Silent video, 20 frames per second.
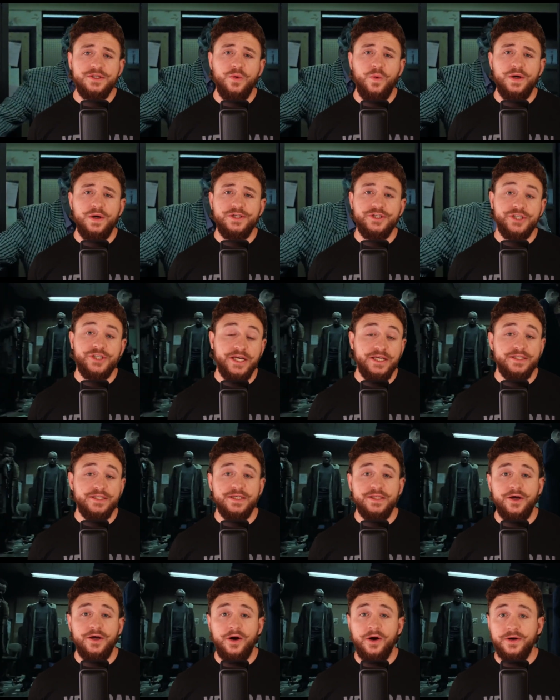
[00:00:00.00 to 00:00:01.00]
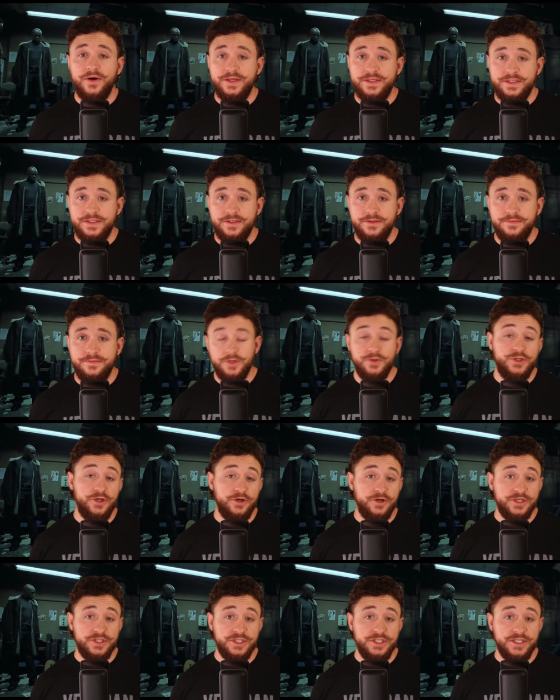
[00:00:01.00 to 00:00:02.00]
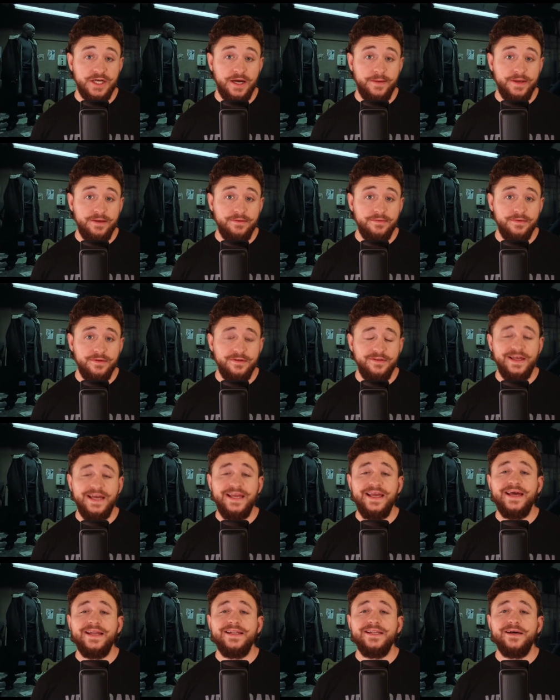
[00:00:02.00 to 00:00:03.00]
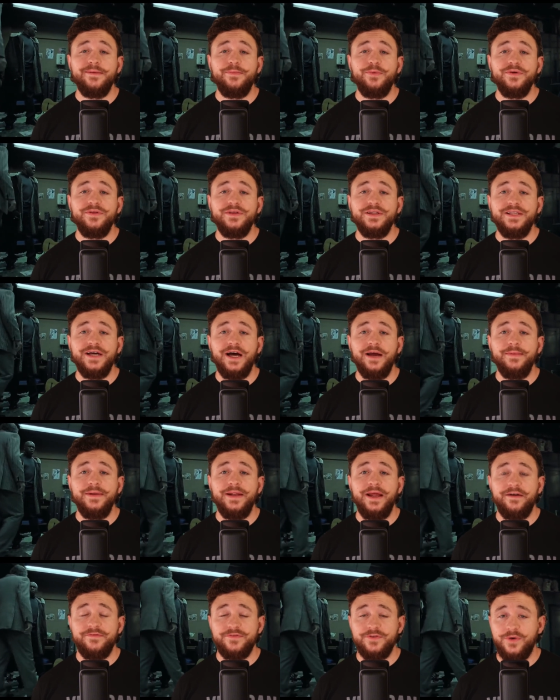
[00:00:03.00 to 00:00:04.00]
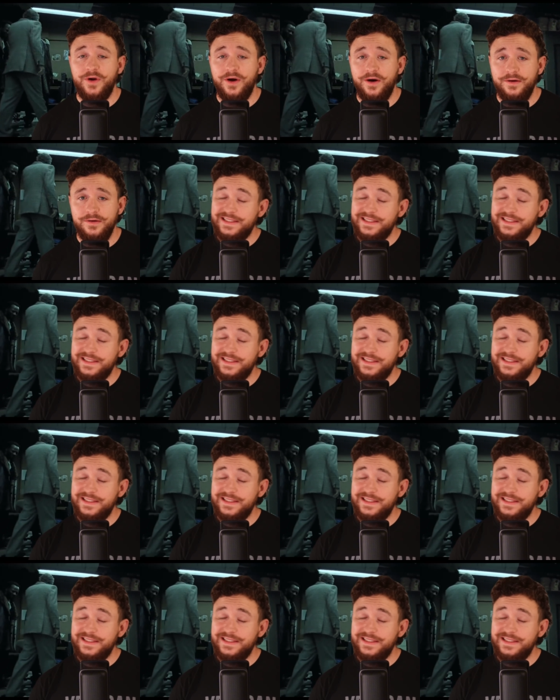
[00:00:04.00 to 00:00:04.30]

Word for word: the one chasing the hardest. So Turkish and Tommy, they end up with a diamond after all.